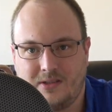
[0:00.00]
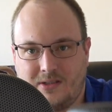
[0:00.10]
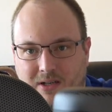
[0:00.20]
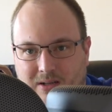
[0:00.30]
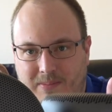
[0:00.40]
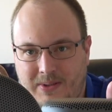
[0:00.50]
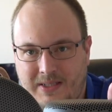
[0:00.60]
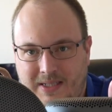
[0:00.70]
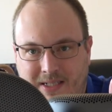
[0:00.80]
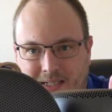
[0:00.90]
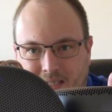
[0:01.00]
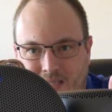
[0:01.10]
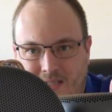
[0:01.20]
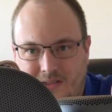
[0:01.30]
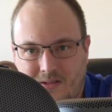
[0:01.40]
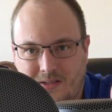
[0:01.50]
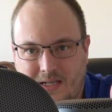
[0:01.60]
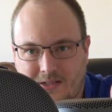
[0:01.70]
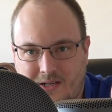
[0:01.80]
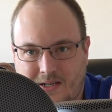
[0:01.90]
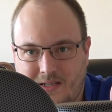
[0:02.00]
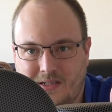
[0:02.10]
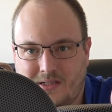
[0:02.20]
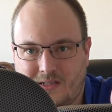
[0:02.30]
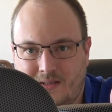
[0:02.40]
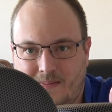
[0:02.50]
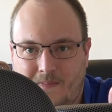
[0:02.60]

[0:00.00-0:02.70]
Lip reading: the top. So it actually is